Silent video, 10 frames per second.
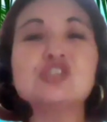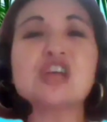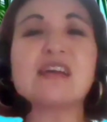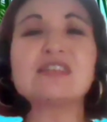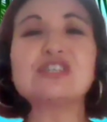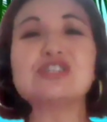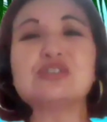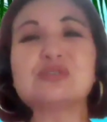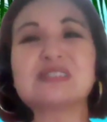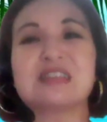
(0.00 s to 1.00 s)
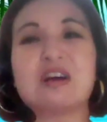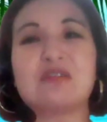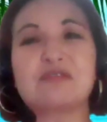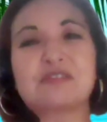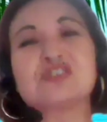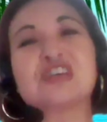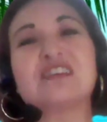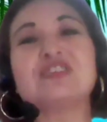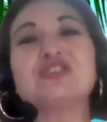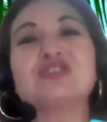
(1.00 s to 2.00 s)
Challenge yourself.
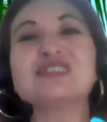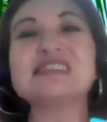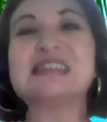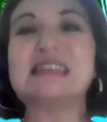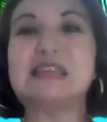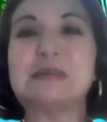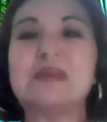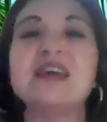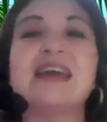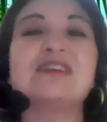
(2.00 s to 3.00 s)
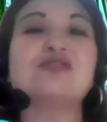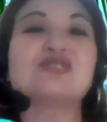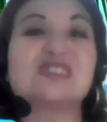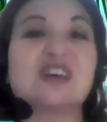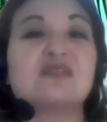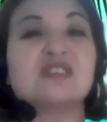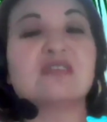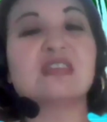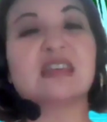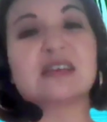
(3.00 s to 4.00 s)
Challenge your team and yourself
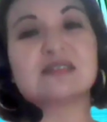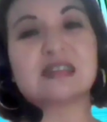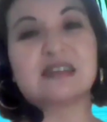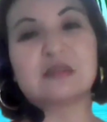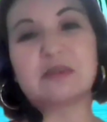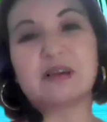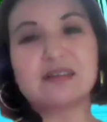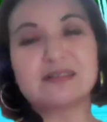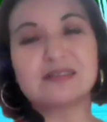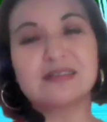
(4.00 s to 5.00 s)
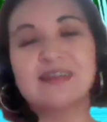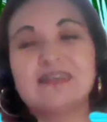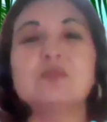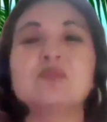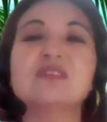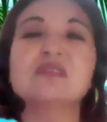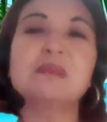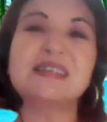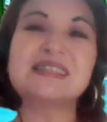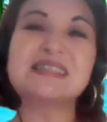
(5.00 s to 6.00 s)
to think outside of the box. Now, one of
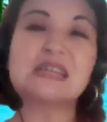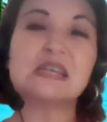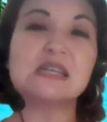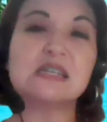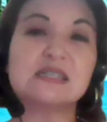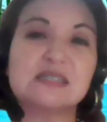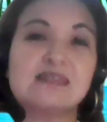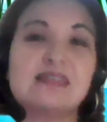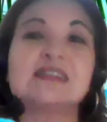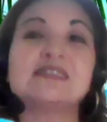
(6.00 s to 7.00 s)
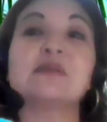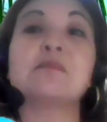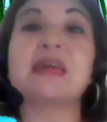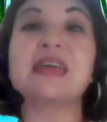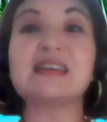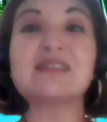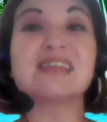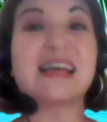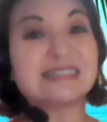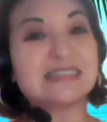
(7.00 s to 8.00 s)
the best things that to make a
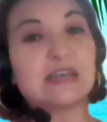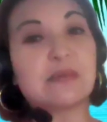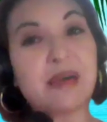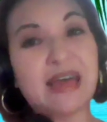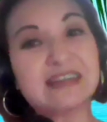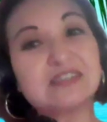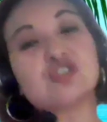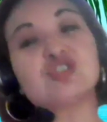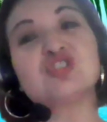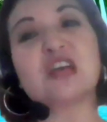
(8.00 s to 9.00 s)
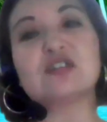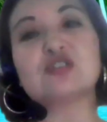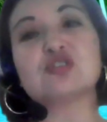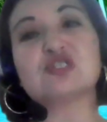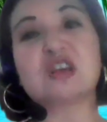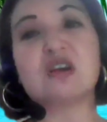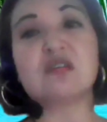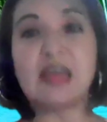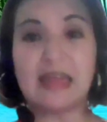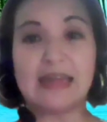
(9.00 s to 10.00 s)
lasting impact is to challenge
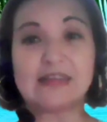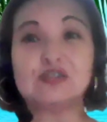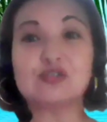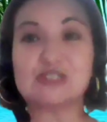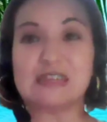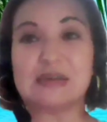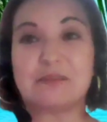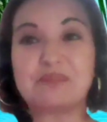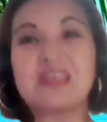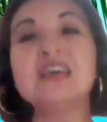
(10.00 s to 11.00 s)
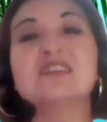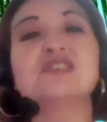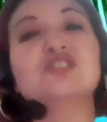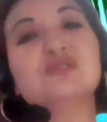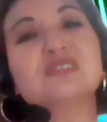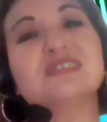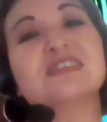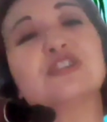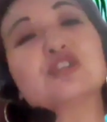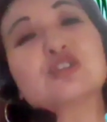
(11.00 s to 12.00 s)
yourself and your team. To do
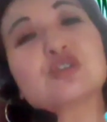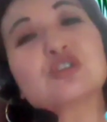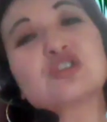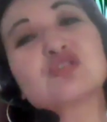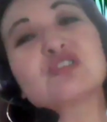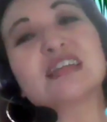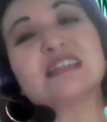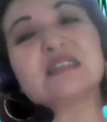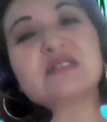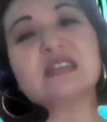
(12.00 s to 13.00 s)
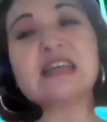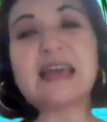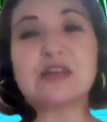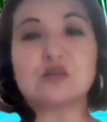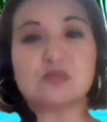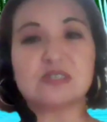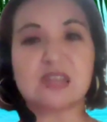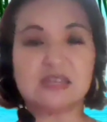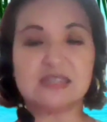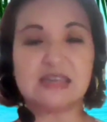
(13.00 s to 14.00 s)
this, encourage creativity and a
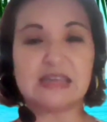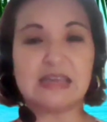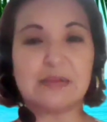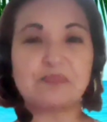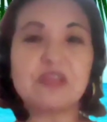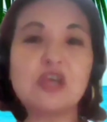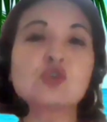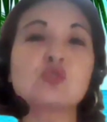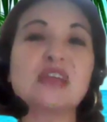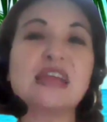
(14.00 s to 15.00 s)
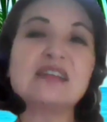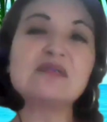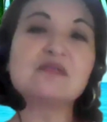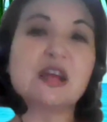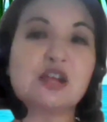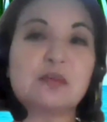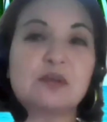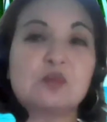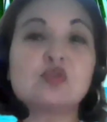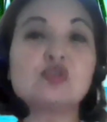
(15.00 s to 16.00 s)
risk-taking. Create an
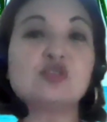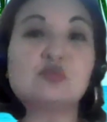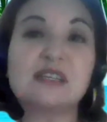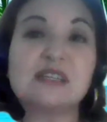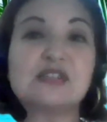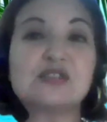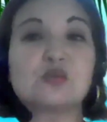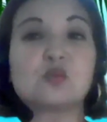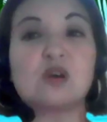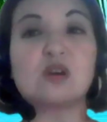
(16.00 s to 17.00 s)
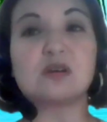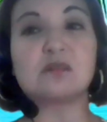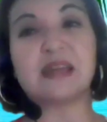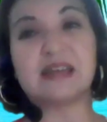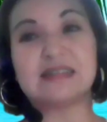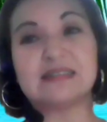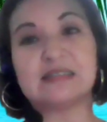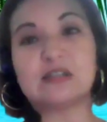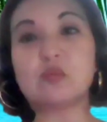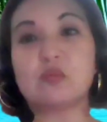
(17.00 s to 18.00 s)
environment where new ideas are welcome and
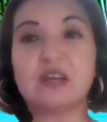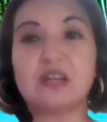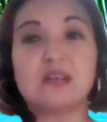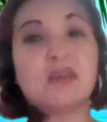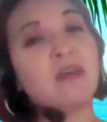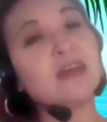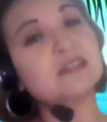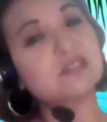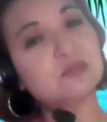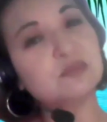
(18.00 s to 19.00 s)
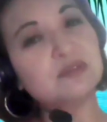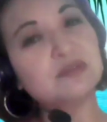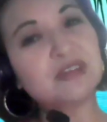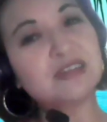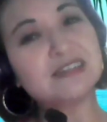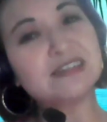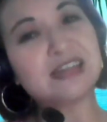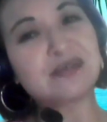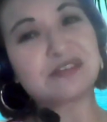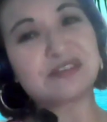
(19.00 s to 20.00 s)
celebrated. And don't be afraid to
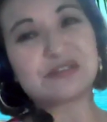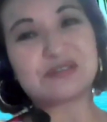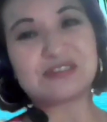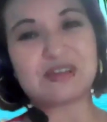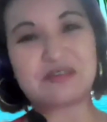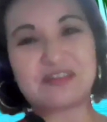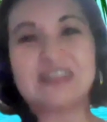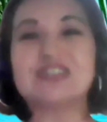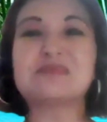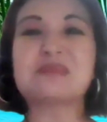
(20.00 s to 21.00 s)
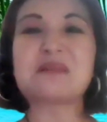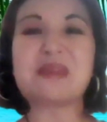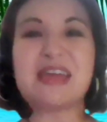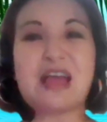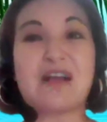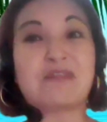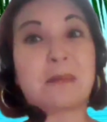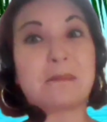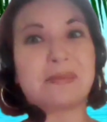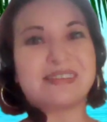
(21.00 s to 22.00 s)
take risks yourself. They just might pay off
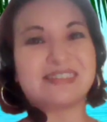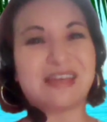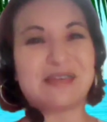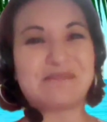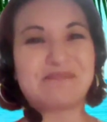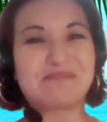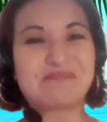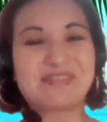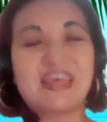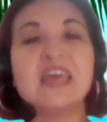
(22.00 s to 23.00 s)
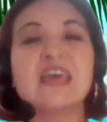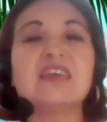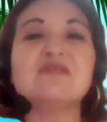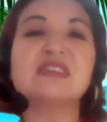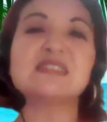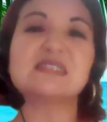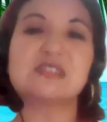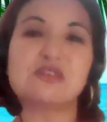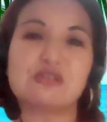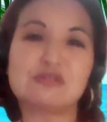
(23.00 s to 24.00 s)
big time. Invest
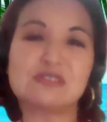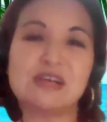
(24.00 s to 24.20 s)
in others.